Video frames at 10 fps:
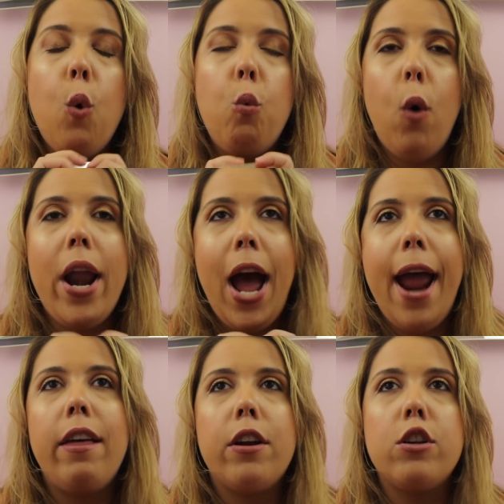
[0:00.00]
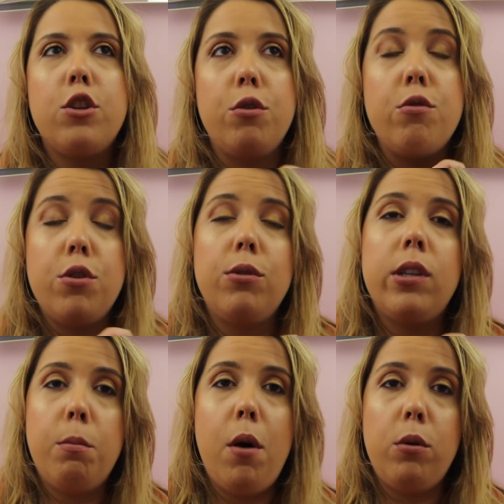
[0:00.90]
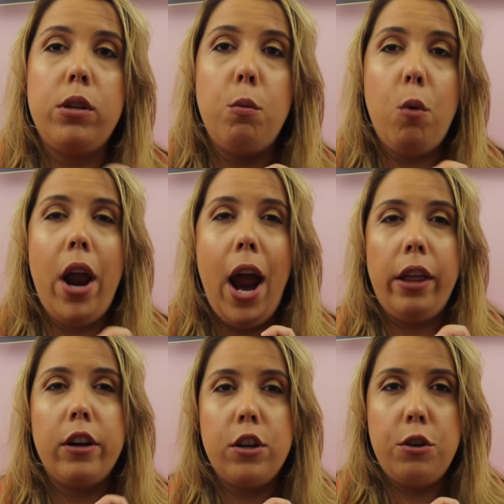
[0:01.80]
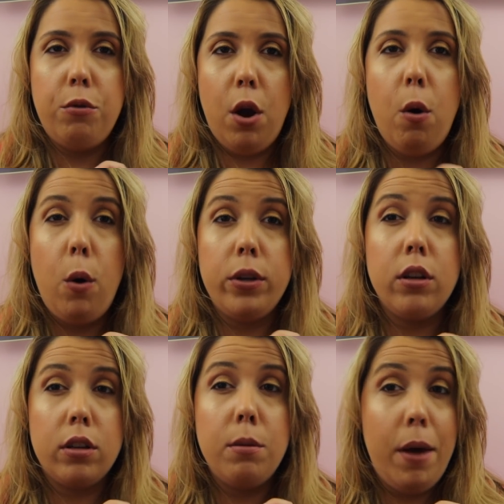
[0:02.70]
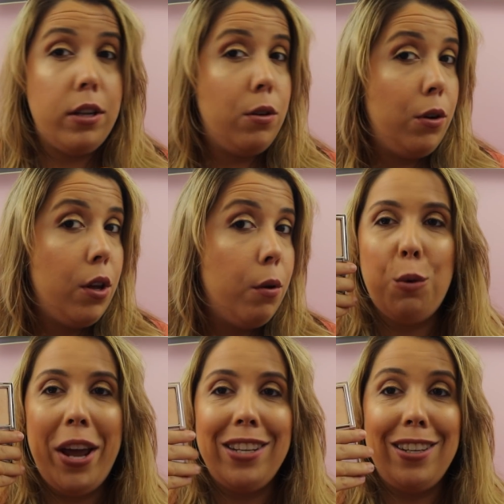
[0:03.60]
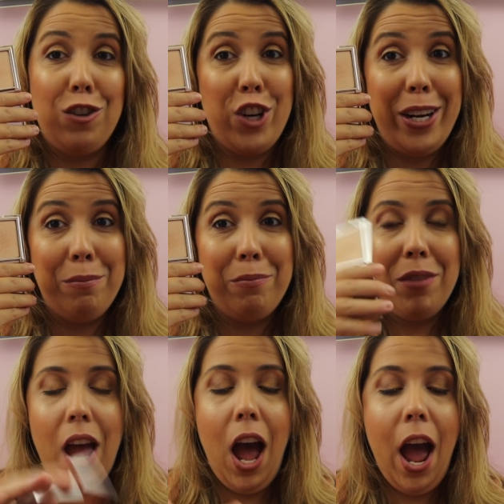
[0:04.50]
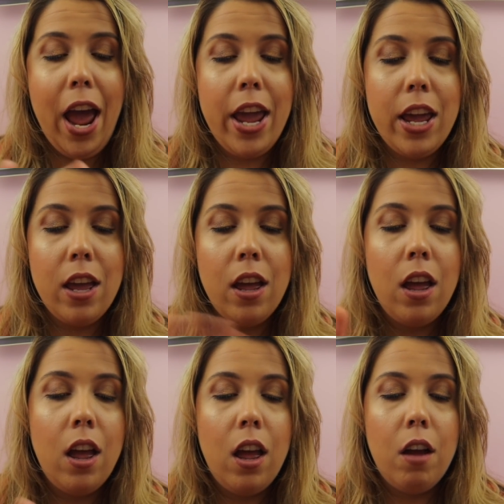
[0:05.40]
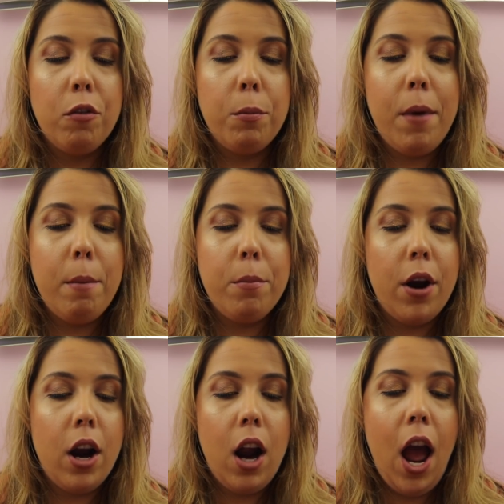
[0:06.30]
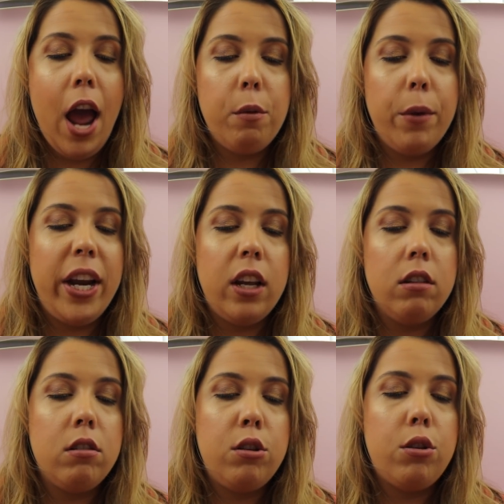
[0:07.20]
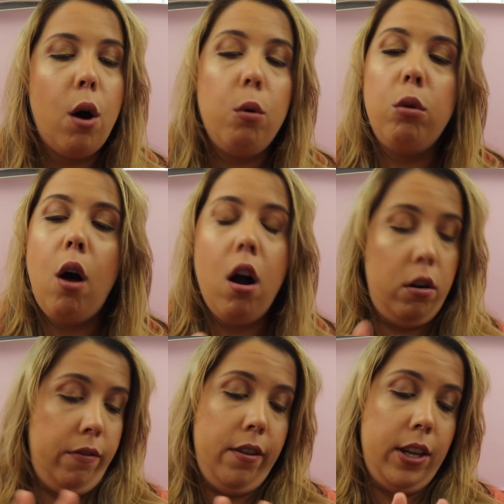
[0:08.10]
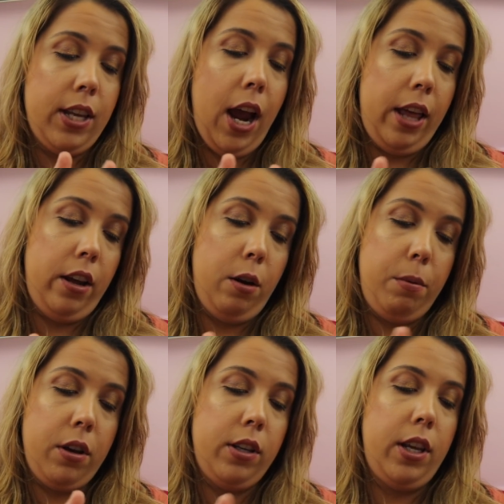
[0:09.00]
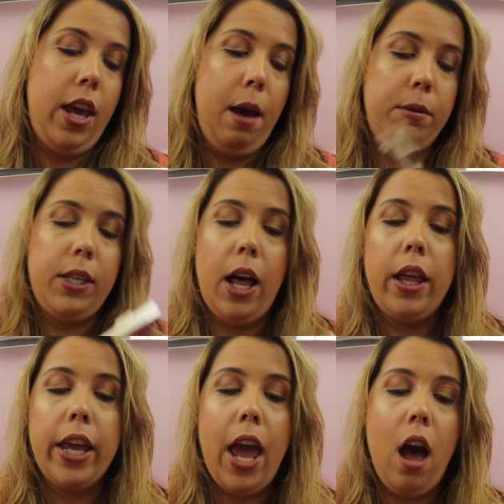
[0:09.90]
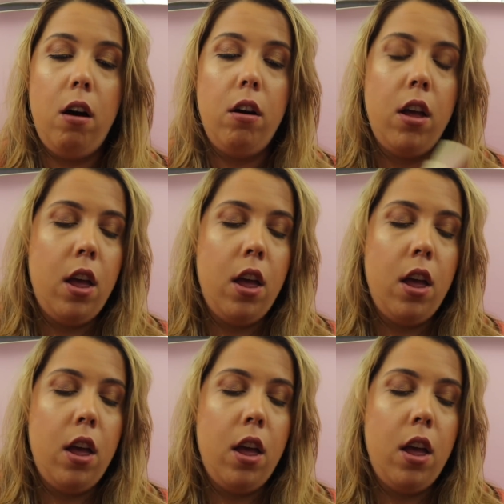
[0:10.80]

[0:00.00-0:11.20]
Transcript: what highlighter do you use the most and what highlighter do you know always looks the best on you? Citrine. I remember I waited so long for this highlighter because it kept selling out,